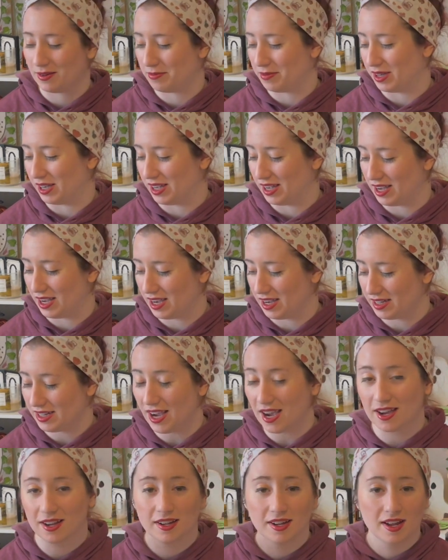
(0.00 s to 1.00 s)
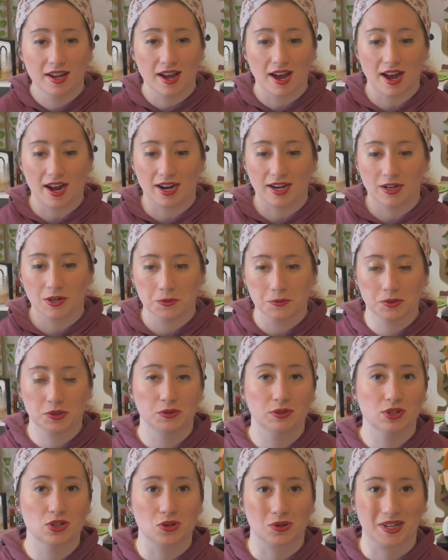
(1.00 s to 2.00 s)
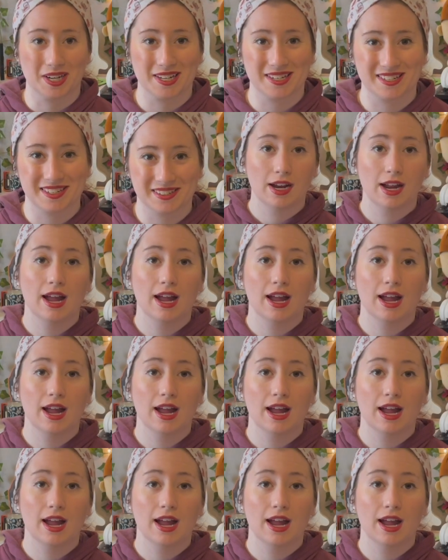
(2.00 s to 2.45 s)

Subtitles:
But yeah, I hope to enjoy it.